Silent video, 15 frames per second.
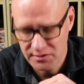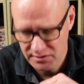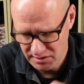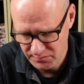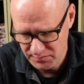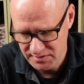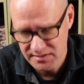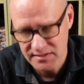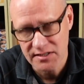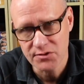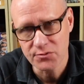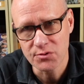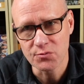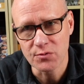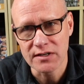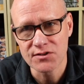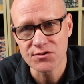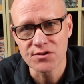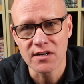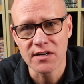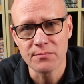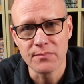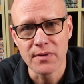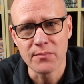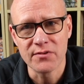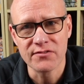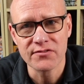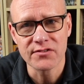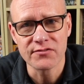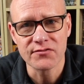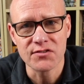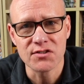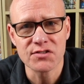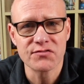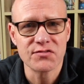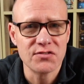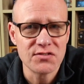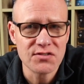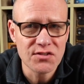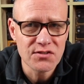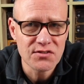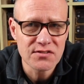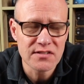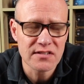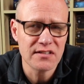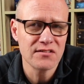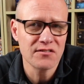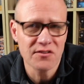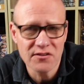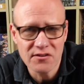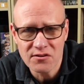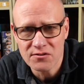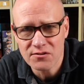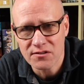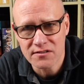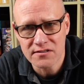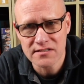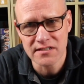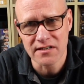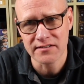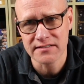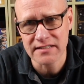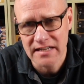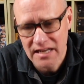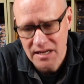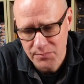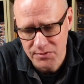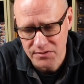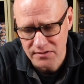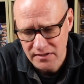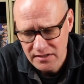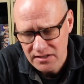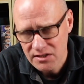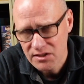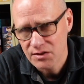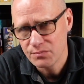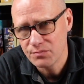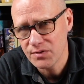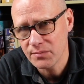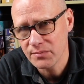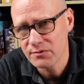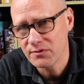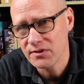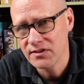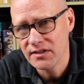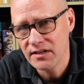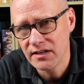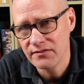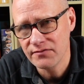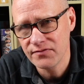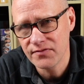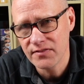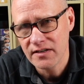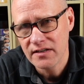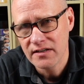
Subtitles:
you're going to be stuck with 1 tribe member for the first few turns and not a whole lot is going to happen. You probably won't have